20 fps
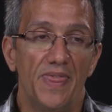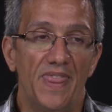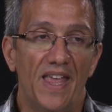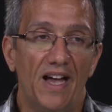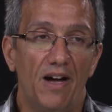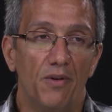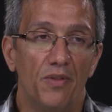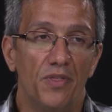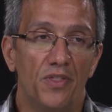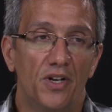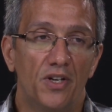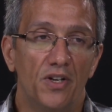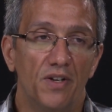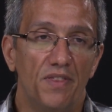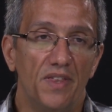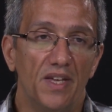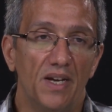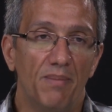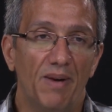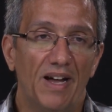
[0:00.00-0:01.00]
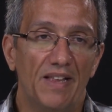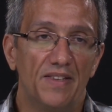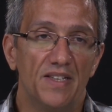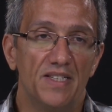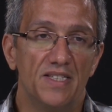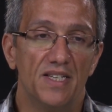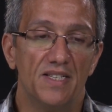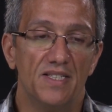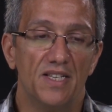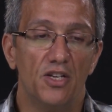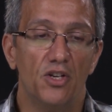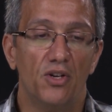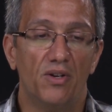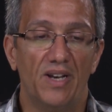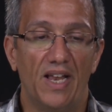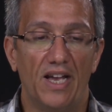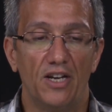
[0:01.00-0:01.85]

Now, the good thing about this is that you can